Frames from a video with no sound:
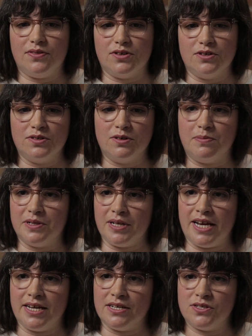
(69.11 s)
The Google
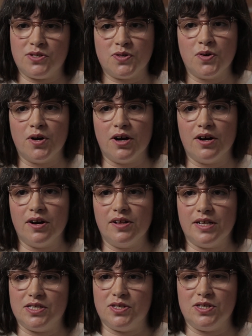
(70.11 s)
Play Store
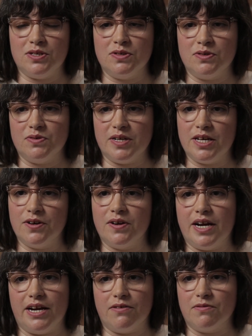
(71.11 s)
lets you
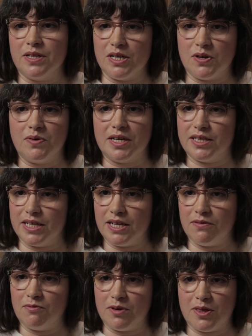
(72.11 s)
iterate really
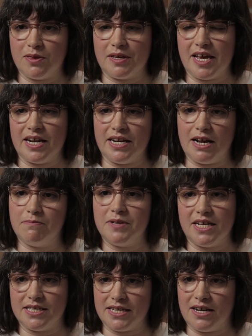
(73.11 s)
quickly with getting
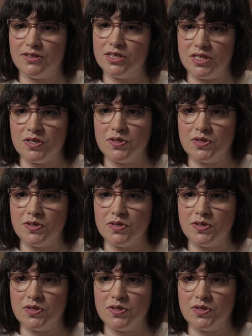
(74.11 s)
updates out to